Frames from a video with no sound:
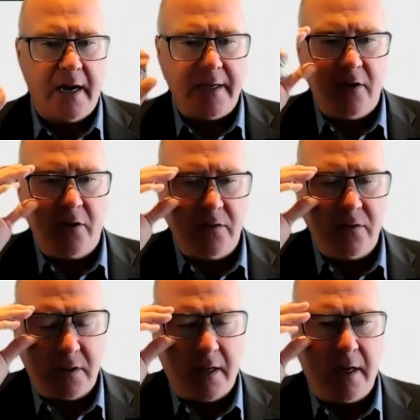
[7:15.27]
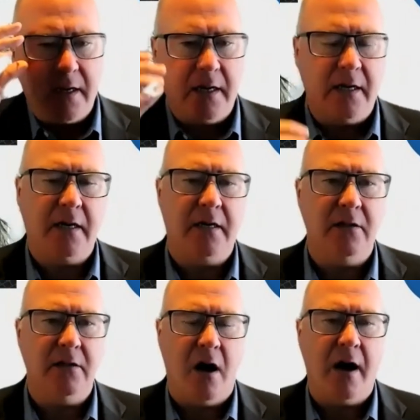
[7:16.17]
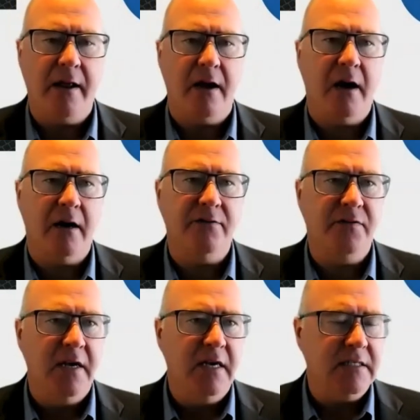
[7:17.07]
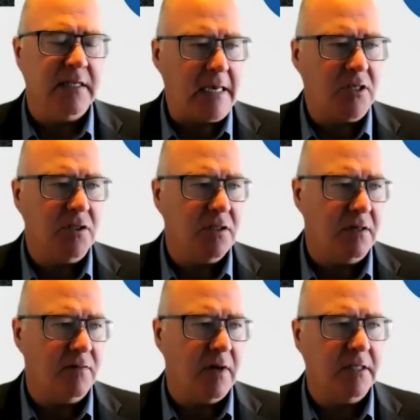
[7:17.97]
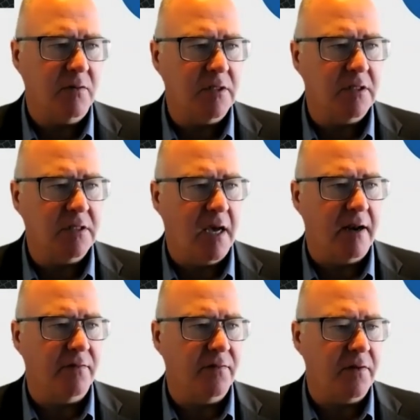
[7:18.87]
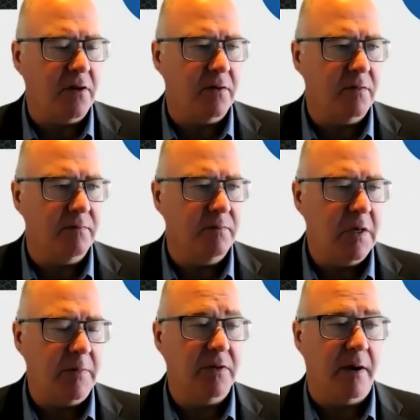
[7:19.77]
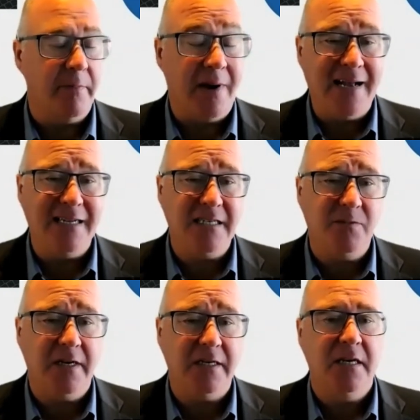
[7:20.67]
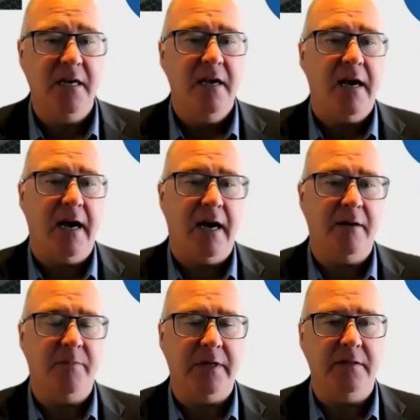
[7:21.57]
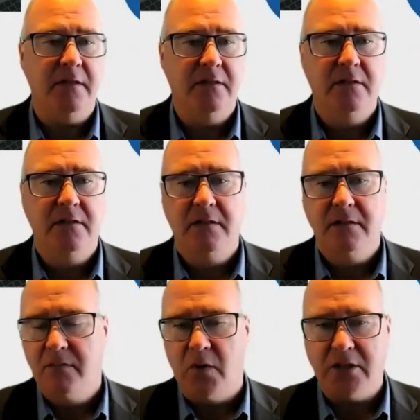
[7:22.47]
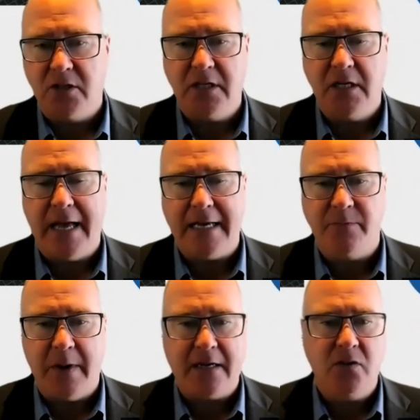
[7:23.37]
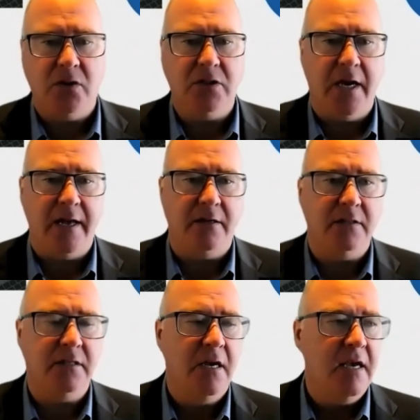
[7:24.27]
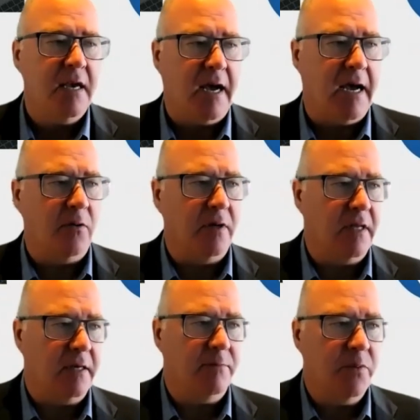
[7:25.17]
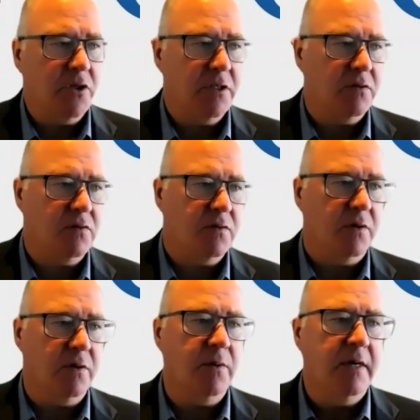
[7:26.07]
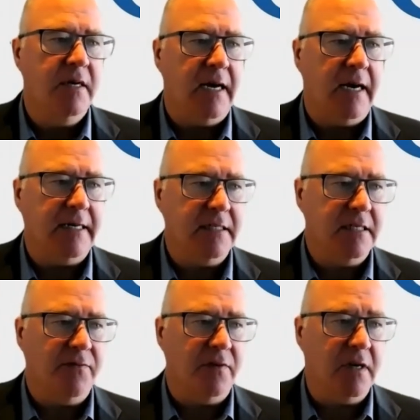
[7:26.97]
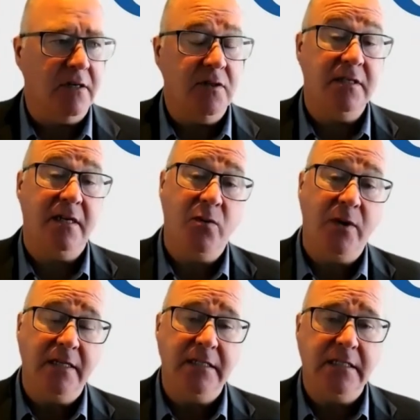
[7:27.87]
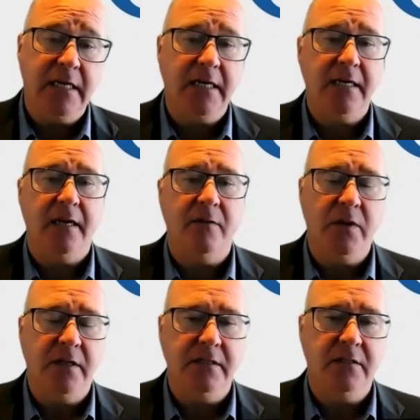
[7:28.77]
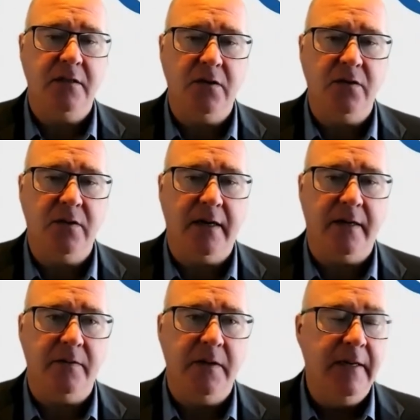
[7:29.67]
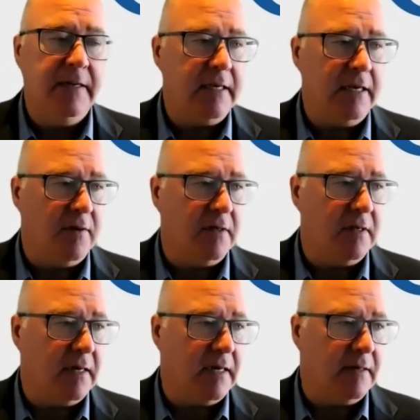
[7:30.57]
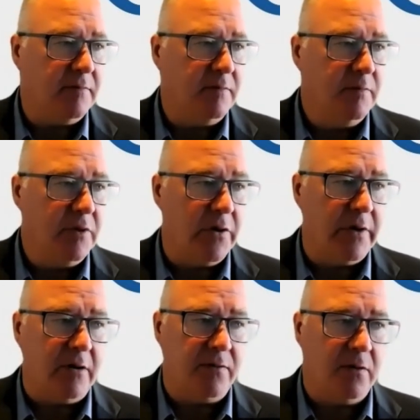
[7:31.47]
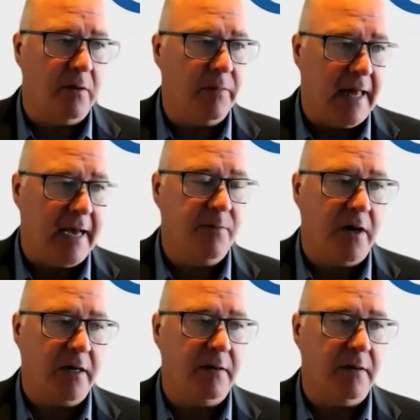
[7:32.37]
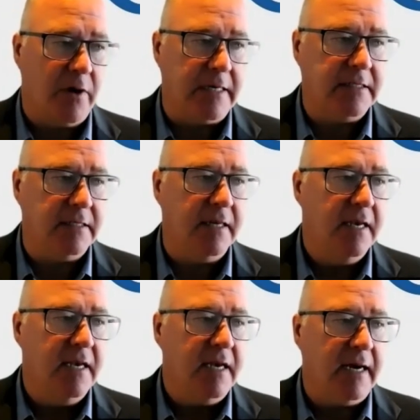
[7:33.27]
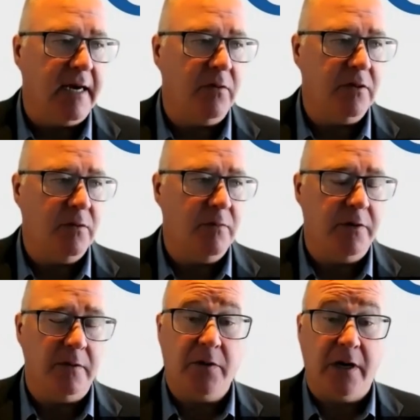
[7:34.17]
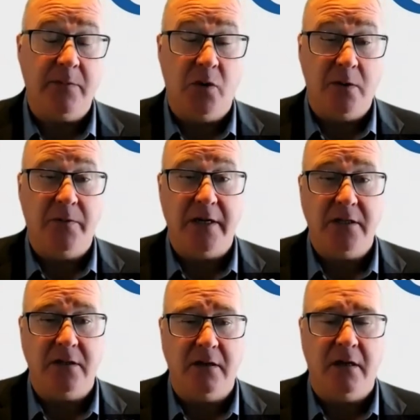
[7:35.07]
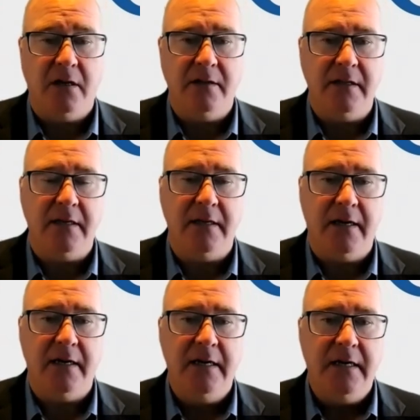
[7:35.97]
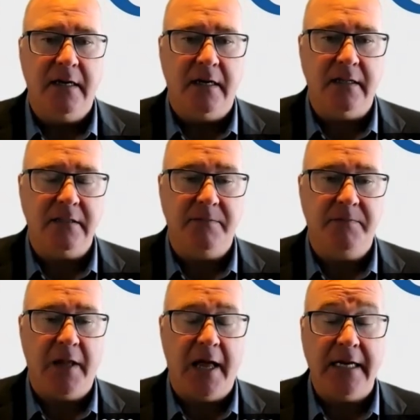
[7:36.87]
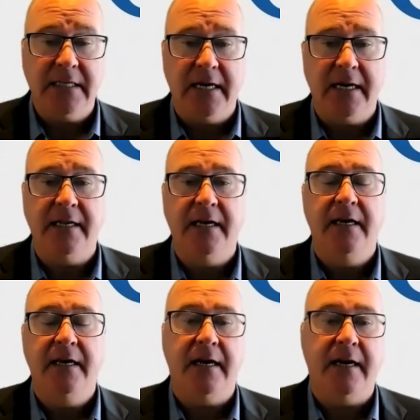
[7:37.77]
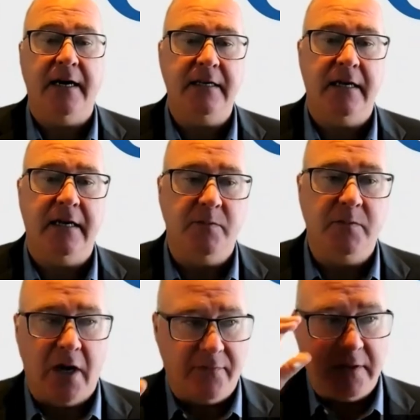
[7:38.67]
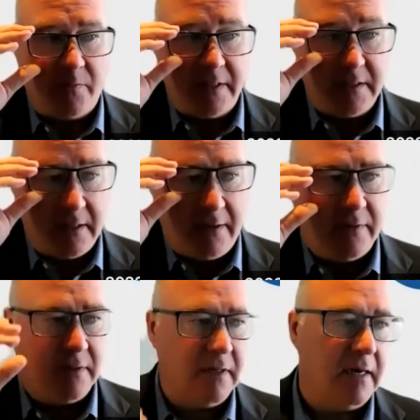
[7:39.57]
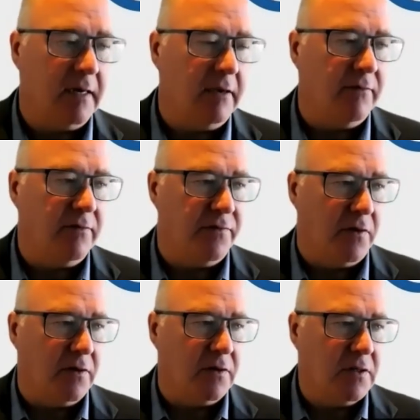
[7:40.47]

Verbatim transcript: I know there's a, a, a lot of sanctions on Russia, which is kind of, you know, people not buying it as much. Uh, but Russia still has backdoor channels uh, where they can push it through uh, to different countries that are willing to take it and willing to uh, even um, blow it out through a black market pricing, uh, which will put more pressure on the uh, on the supply side, uh, driving the price even even further.